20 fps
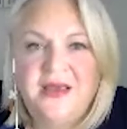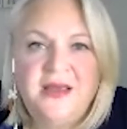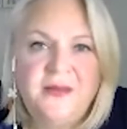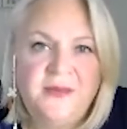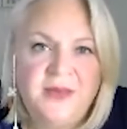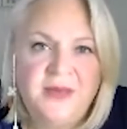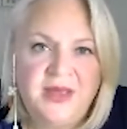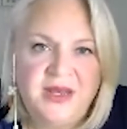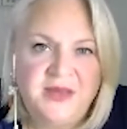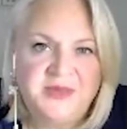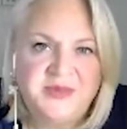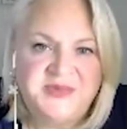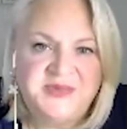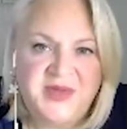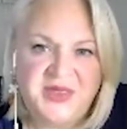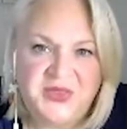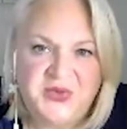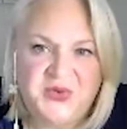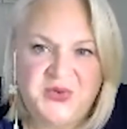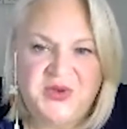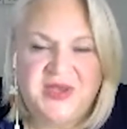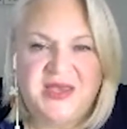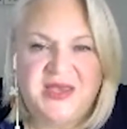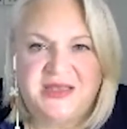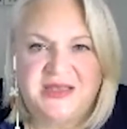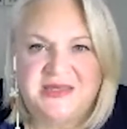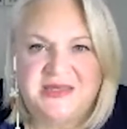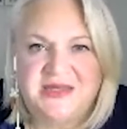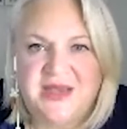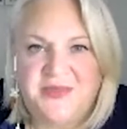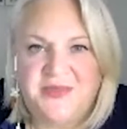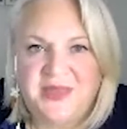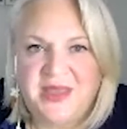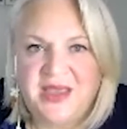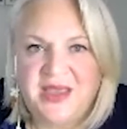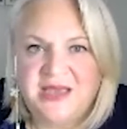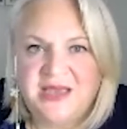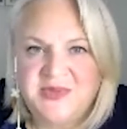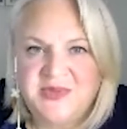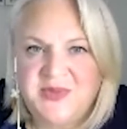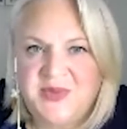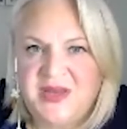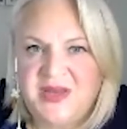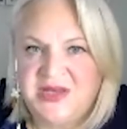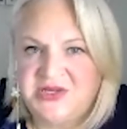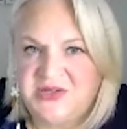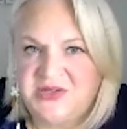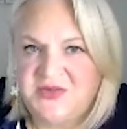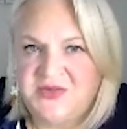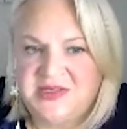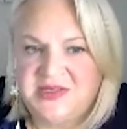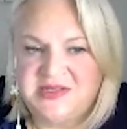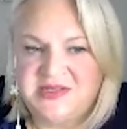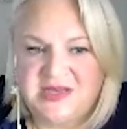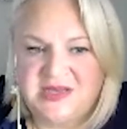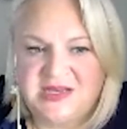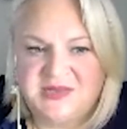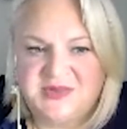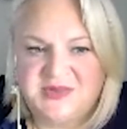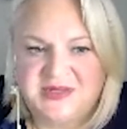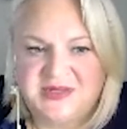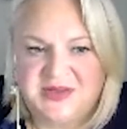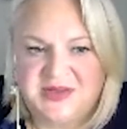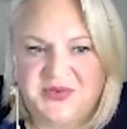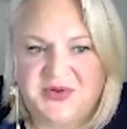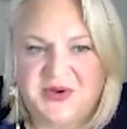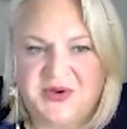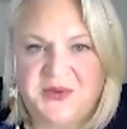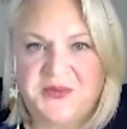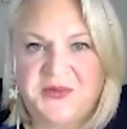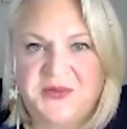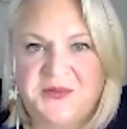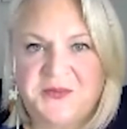My name is Beth Hawkins and I'm the Academy Manager for the Science Museum Group.